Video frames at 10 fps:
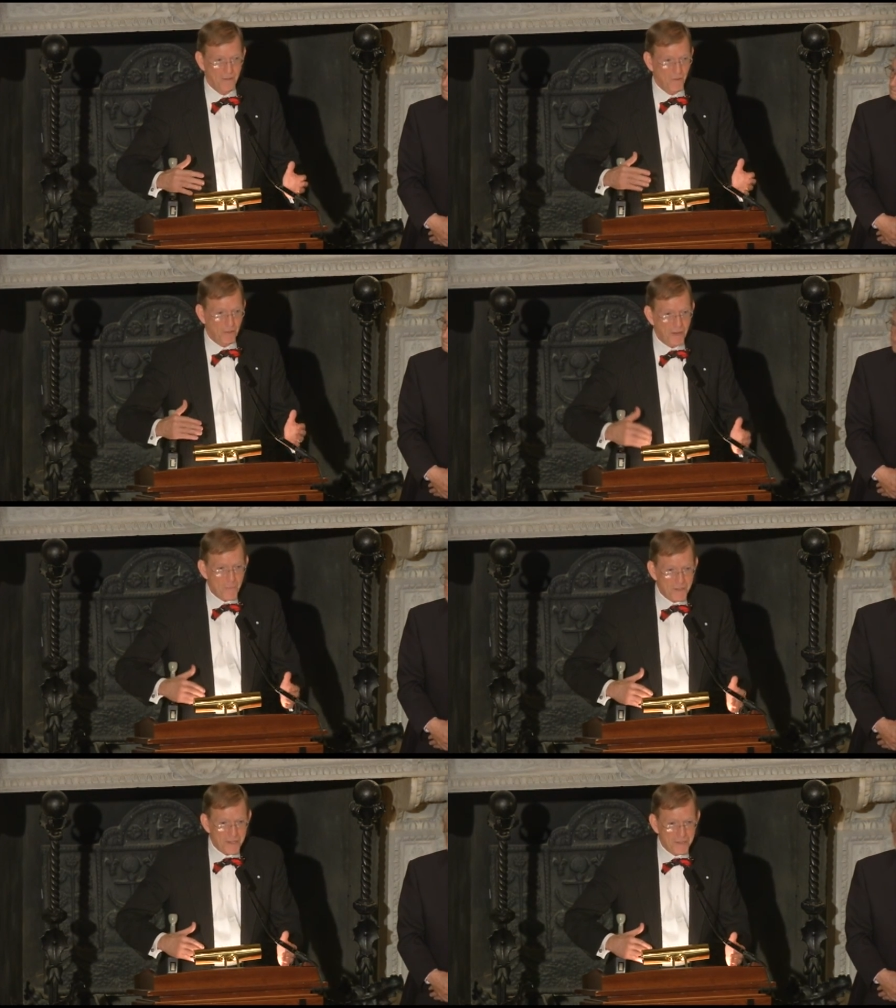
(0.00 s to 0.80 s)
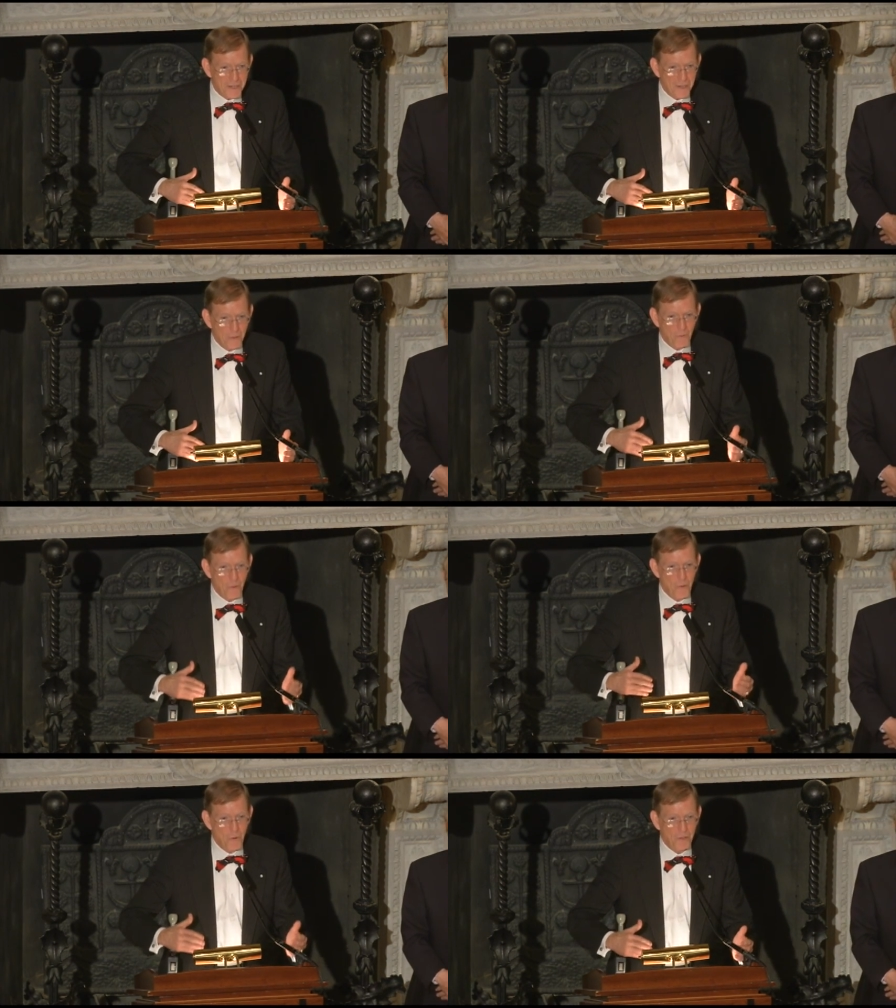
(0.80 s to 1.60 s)
the same detail
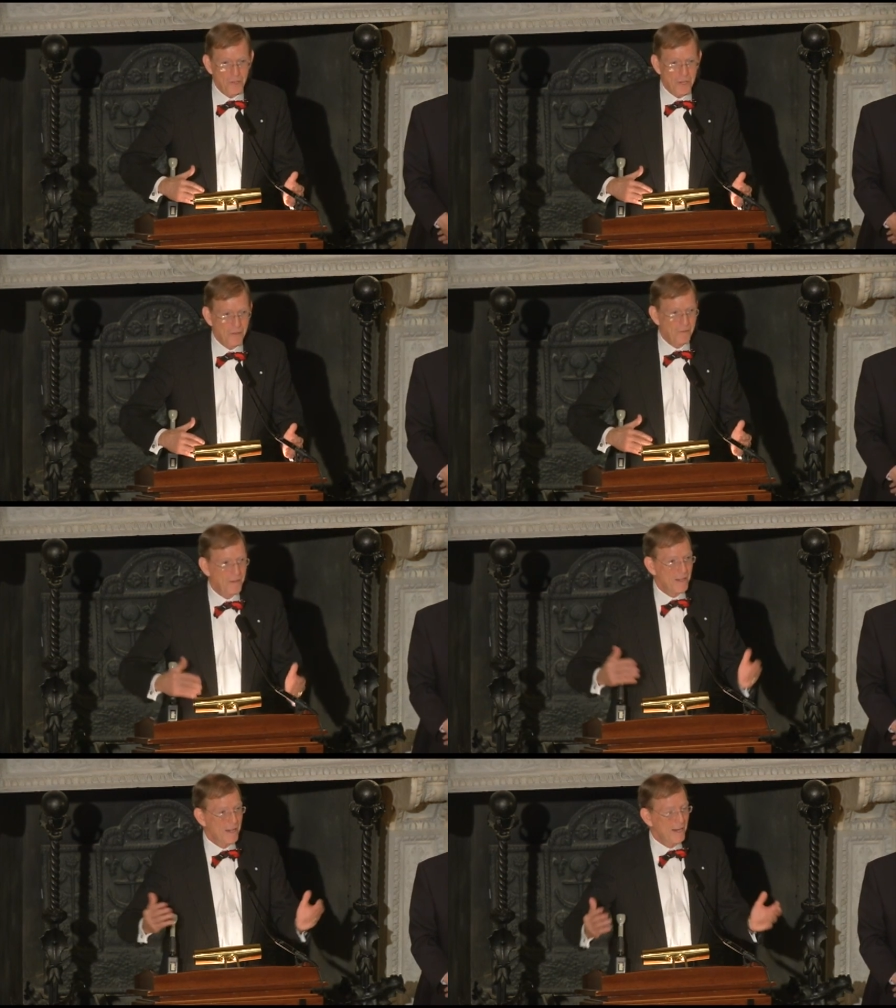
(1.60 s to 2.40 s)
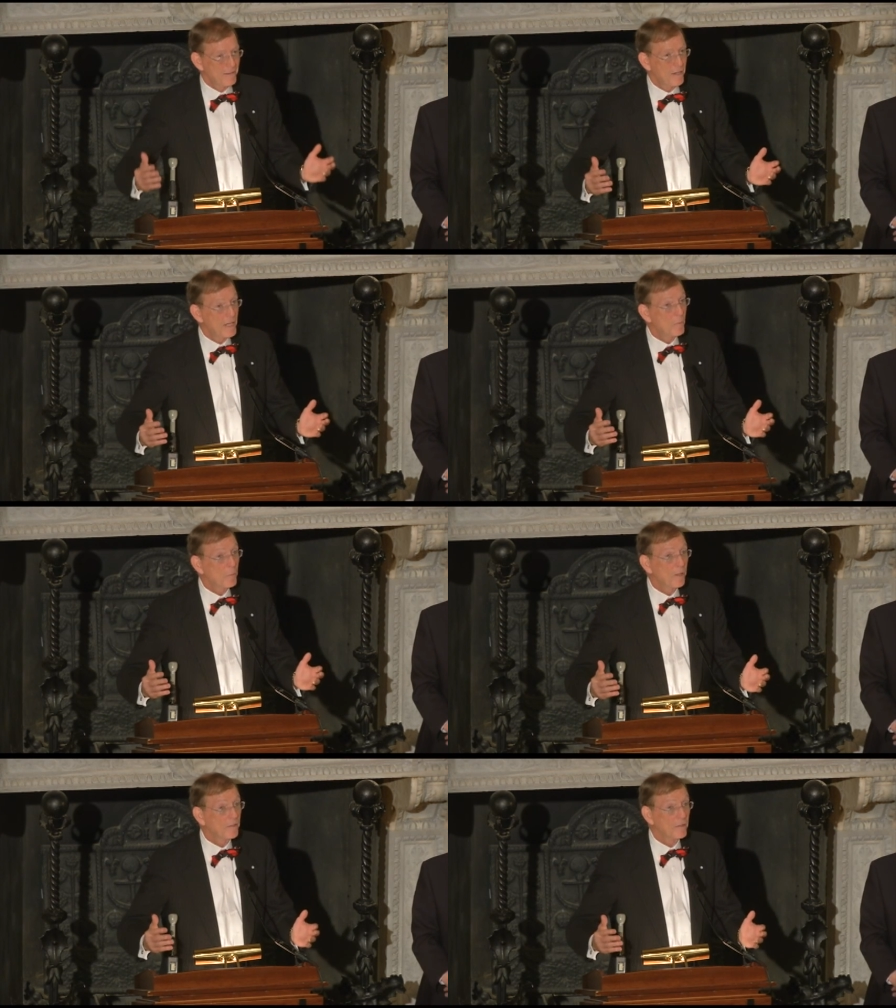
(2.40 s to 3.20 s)
with Yorktown as I did
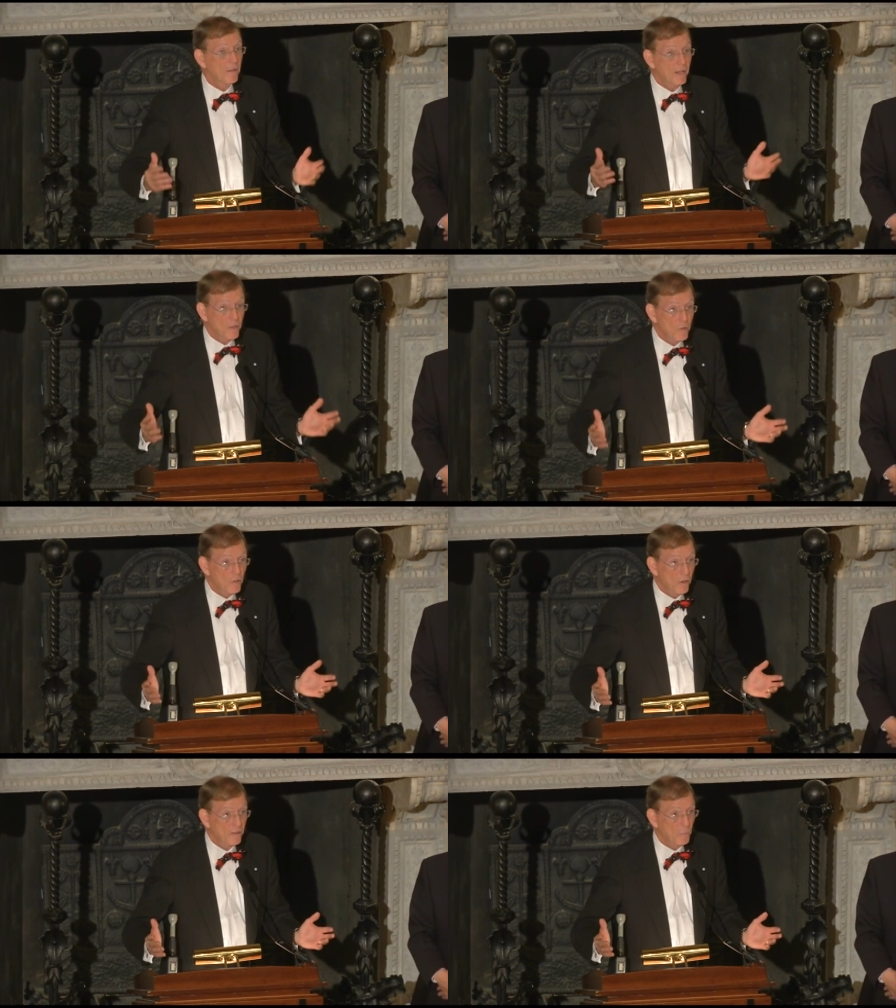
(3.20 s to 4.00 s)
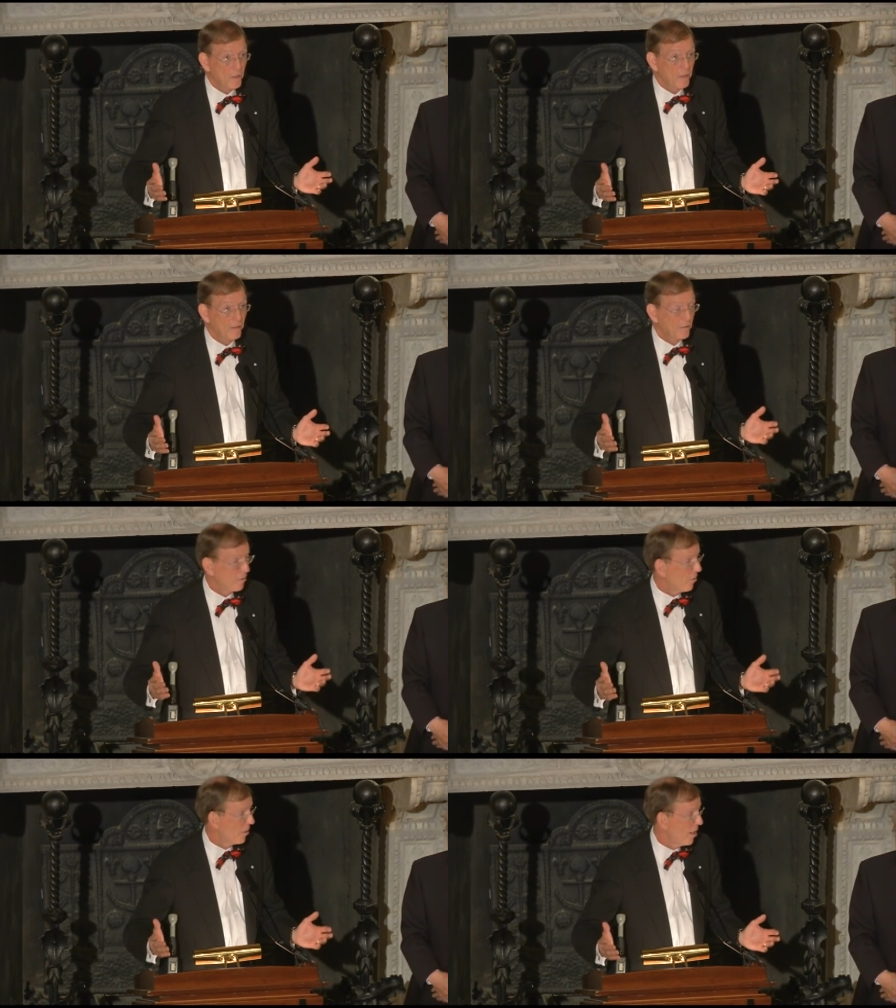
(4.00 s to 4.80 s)
with places like Utah Springs
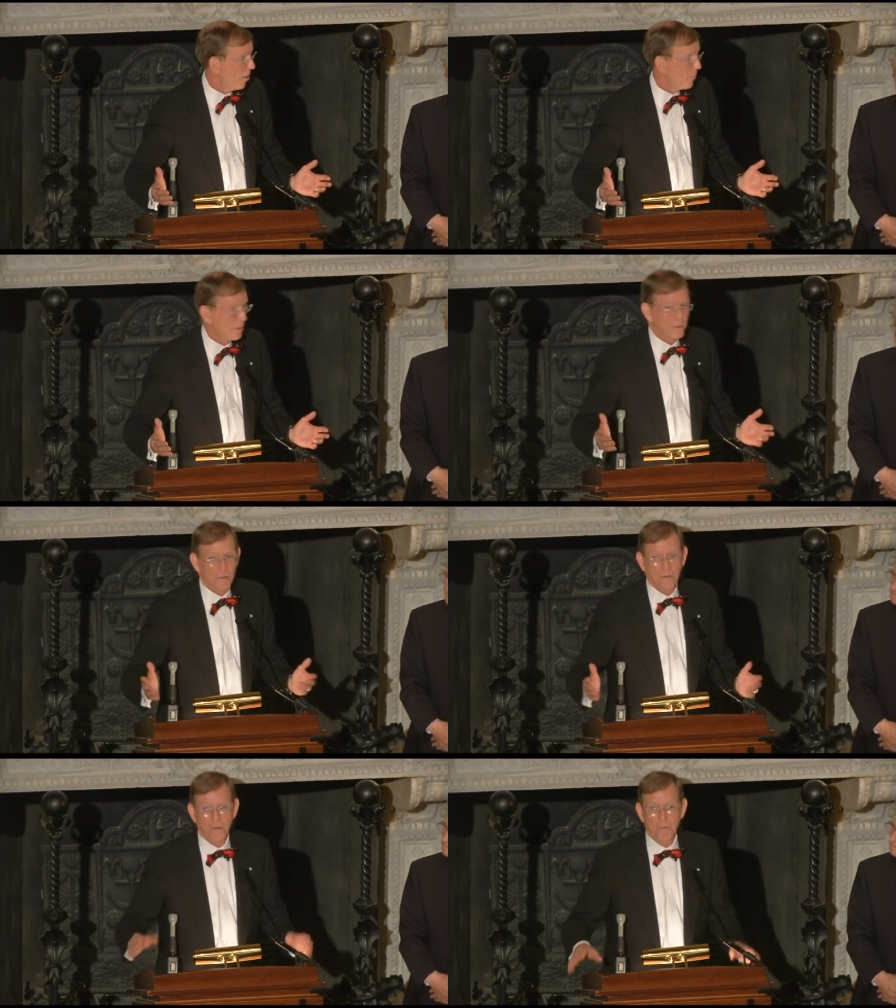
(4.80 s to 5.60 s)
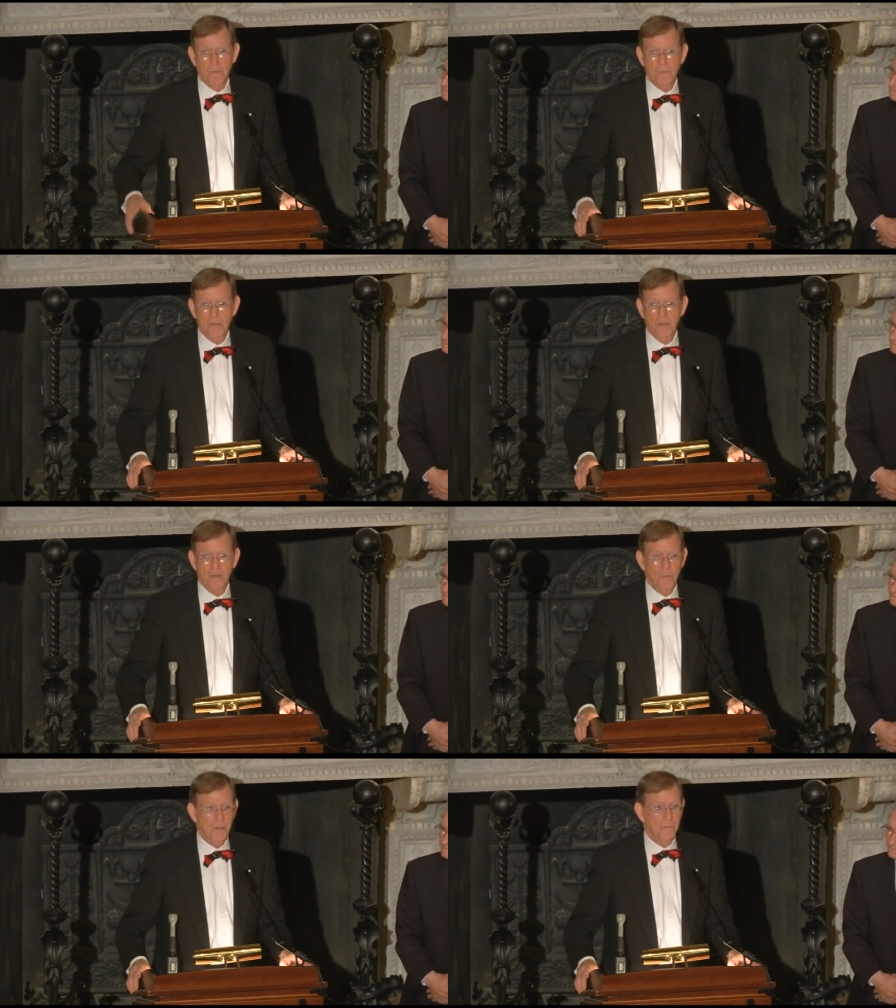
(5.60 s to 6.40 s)
or Cowpens or
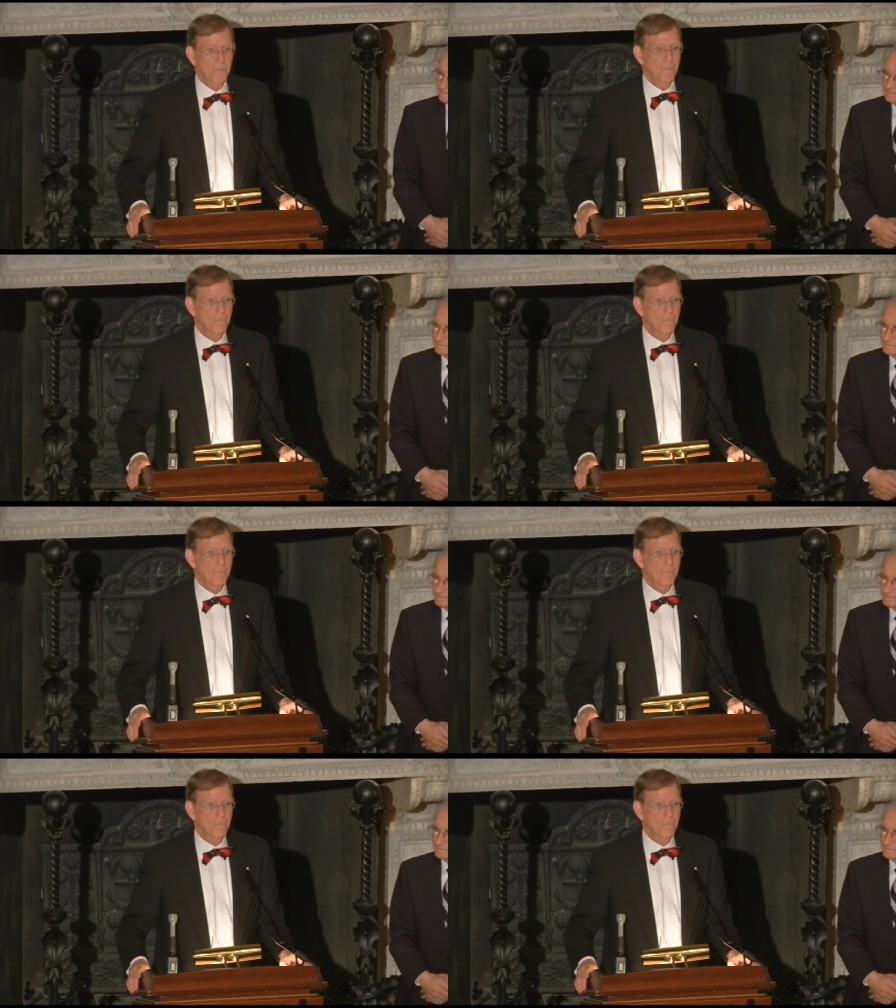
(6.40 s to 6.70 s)
Kings Mountain.